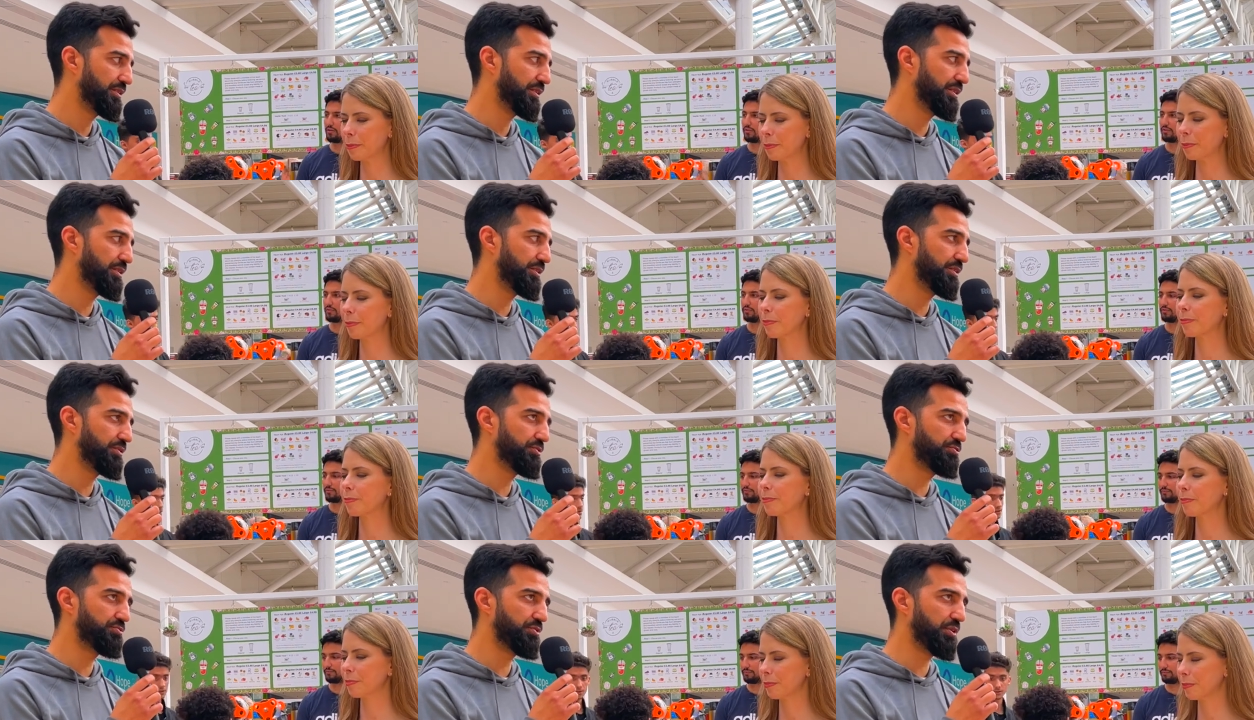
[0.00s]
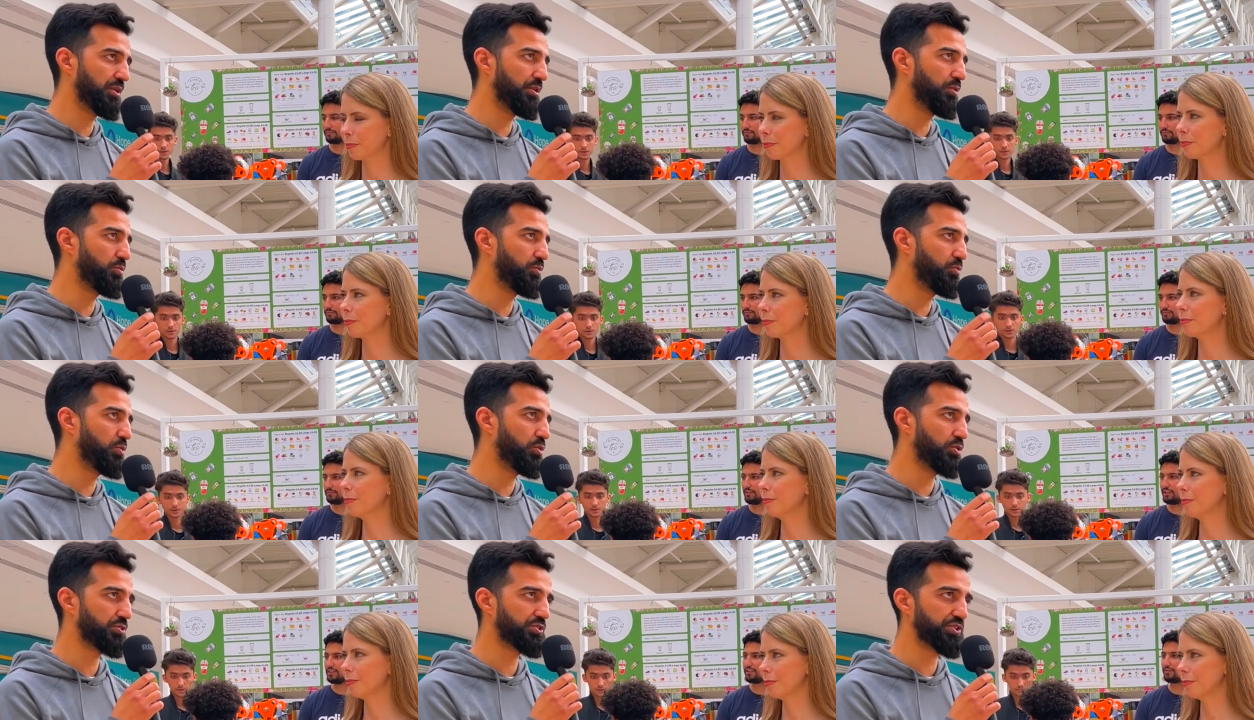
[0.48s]
Speaker 1: The uh,
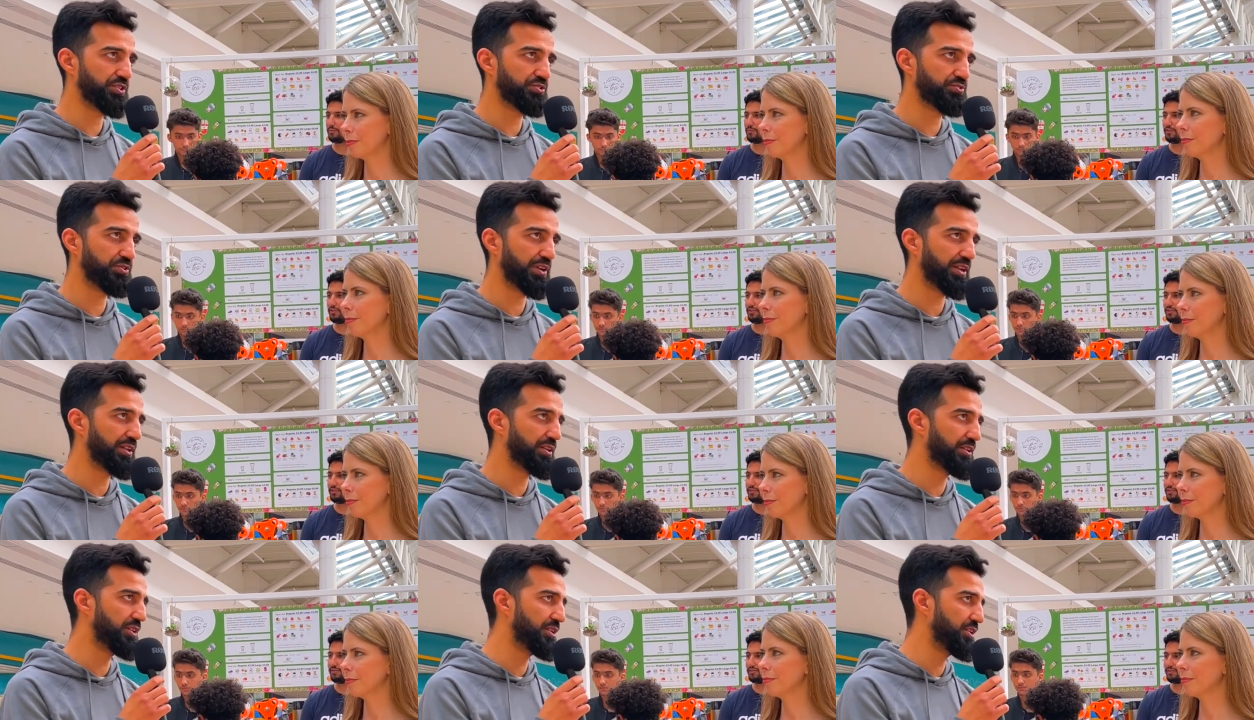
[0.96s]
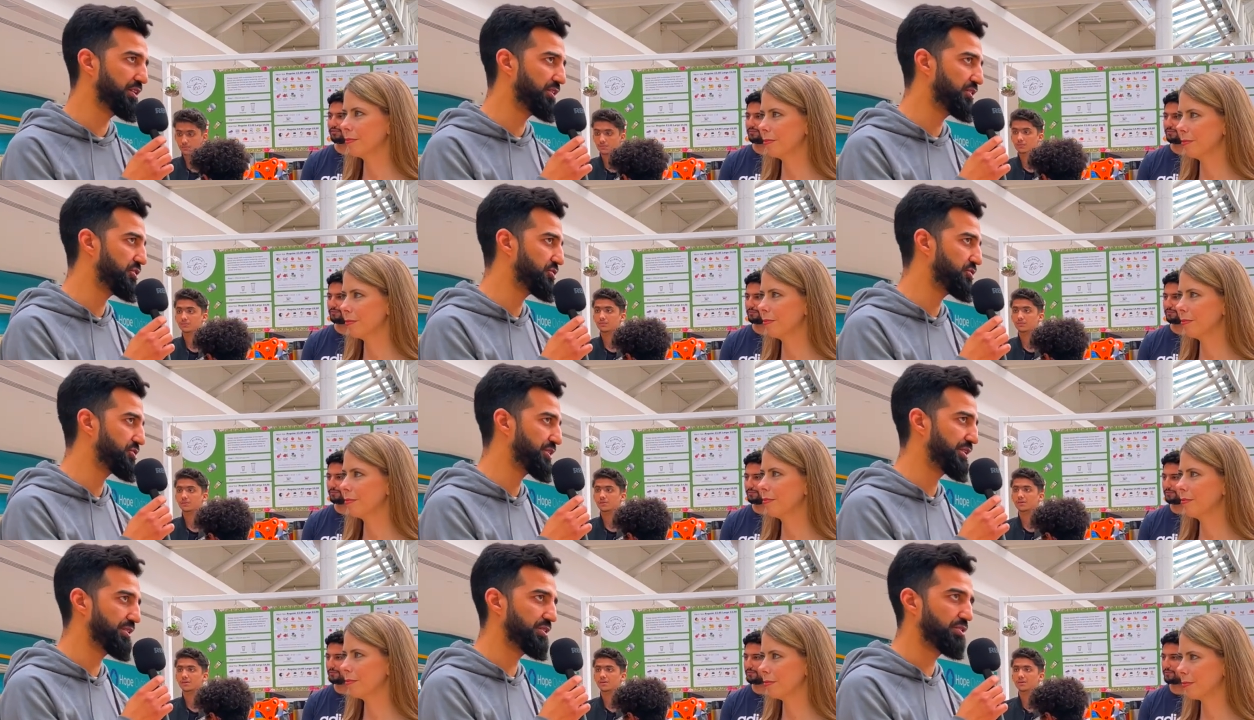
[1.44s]
water
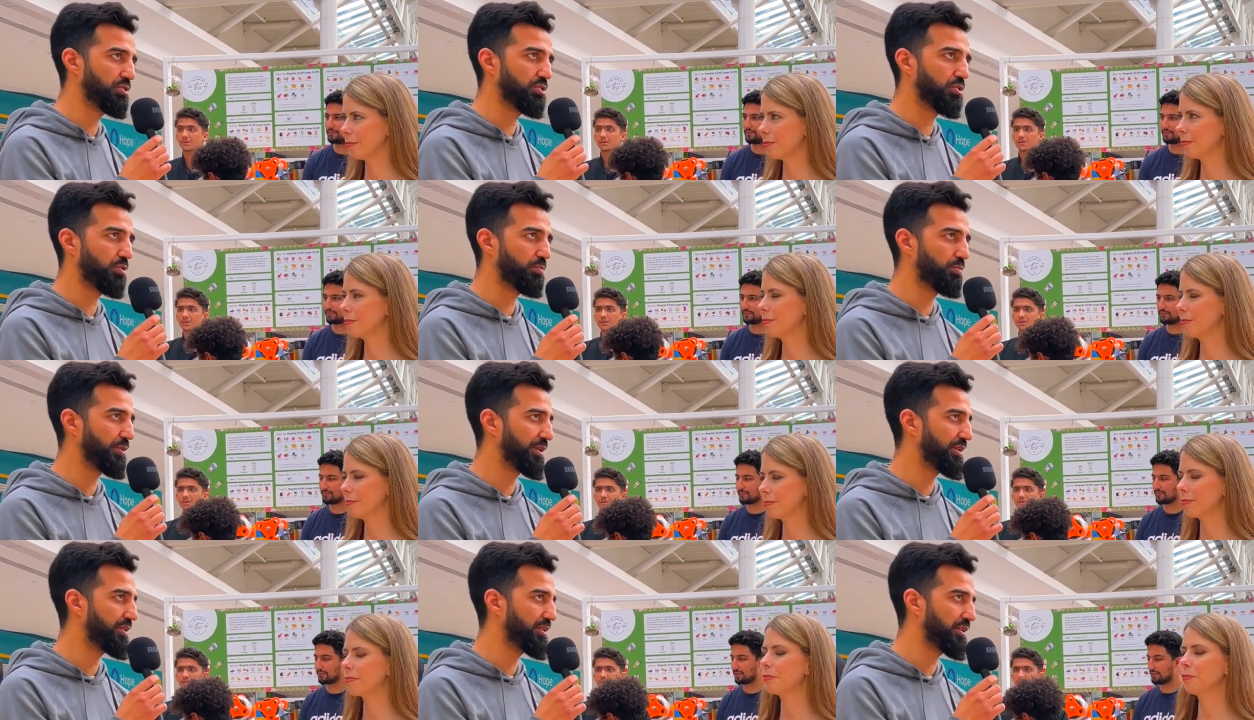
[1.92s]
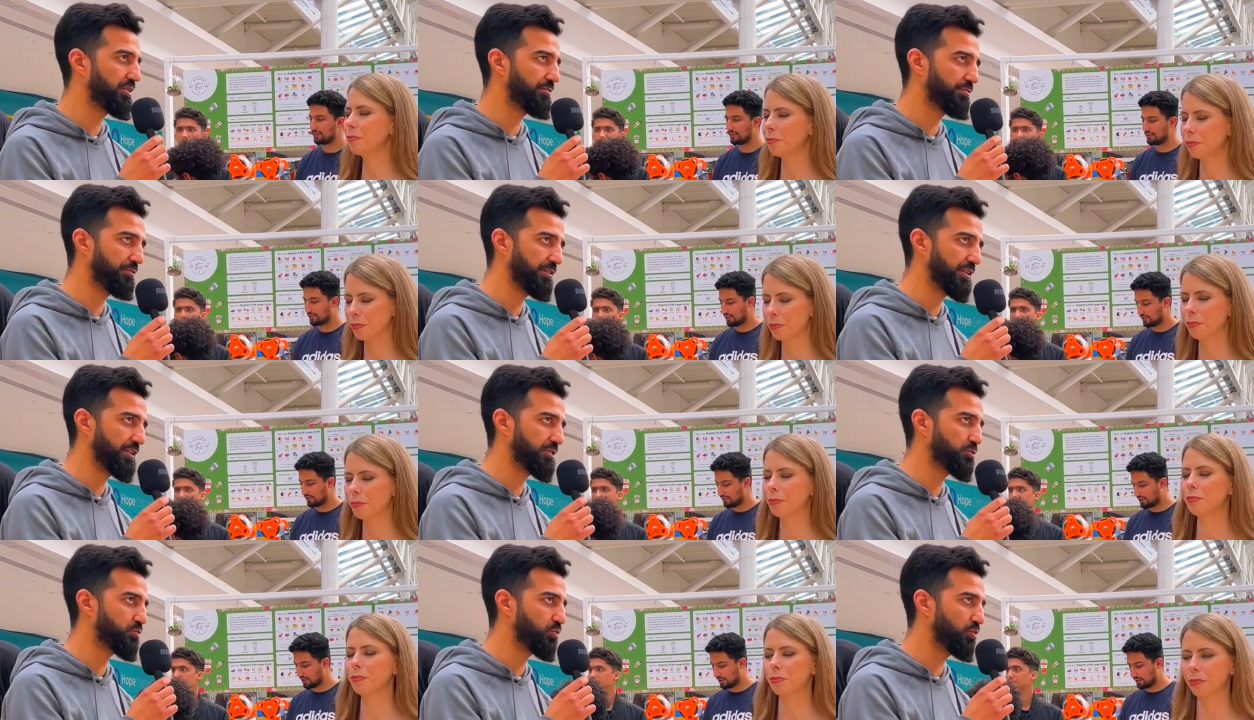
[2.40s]
drainage, and, you know, bringing the
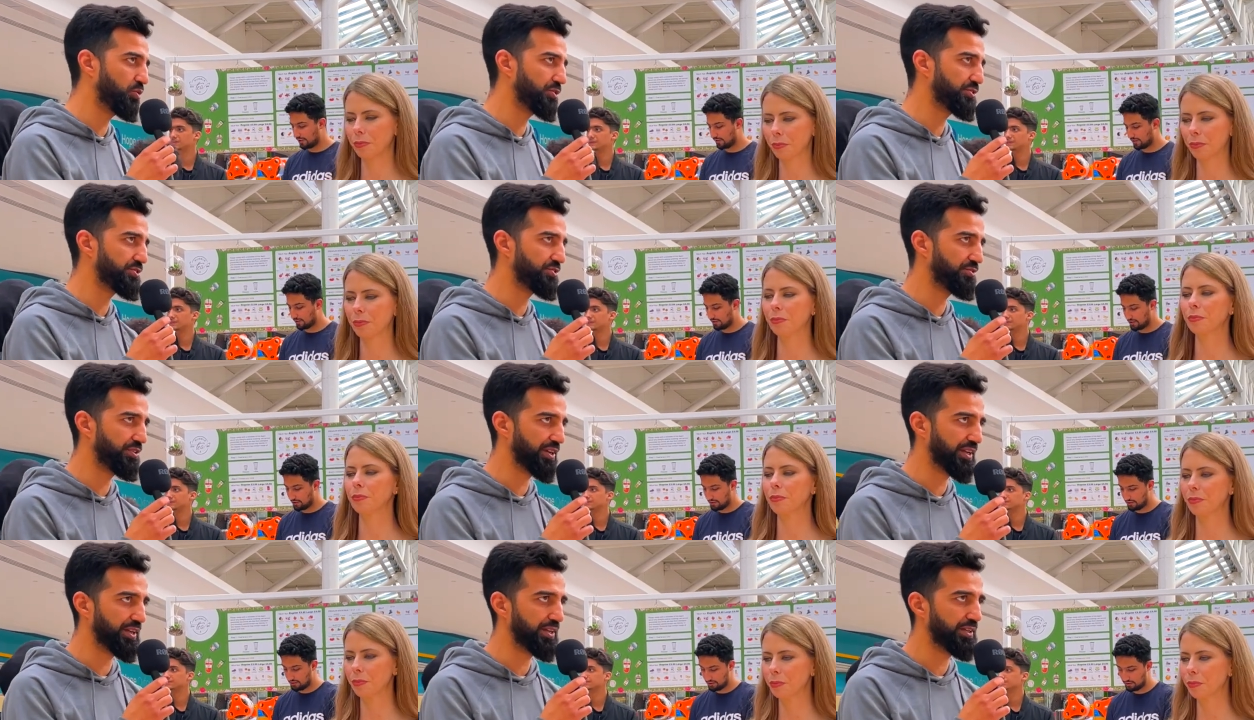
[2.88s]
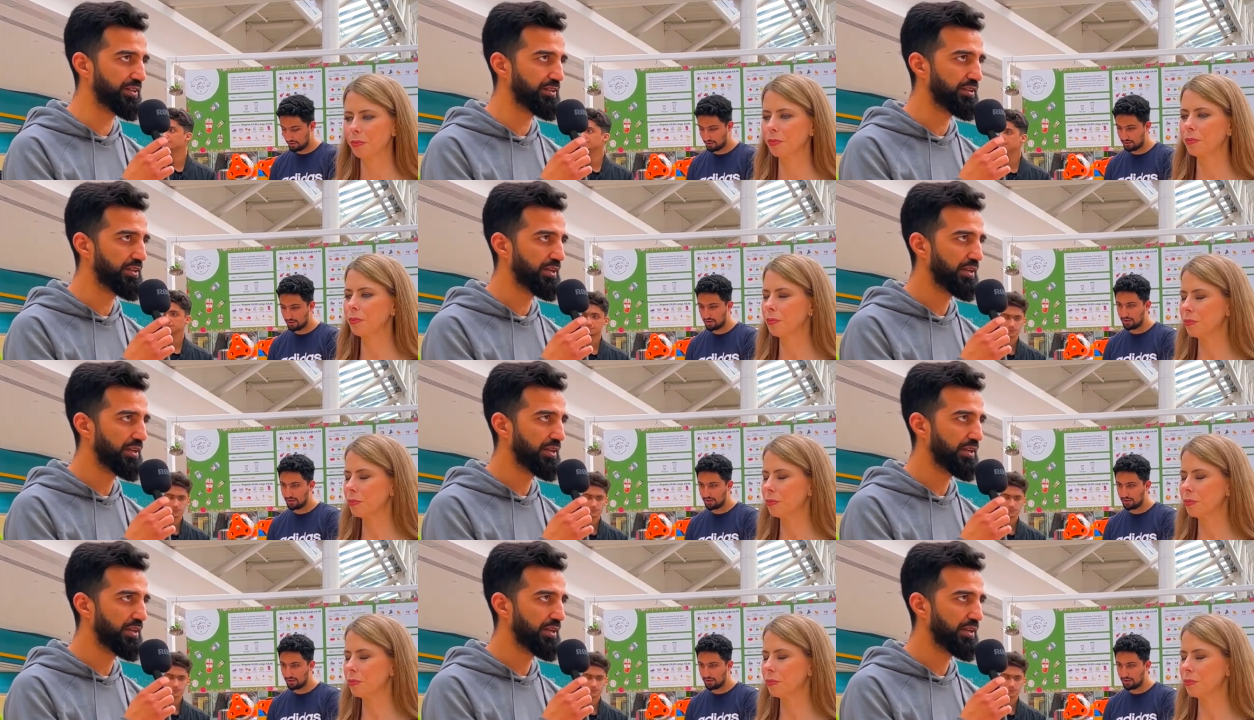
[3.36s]
fresh water in,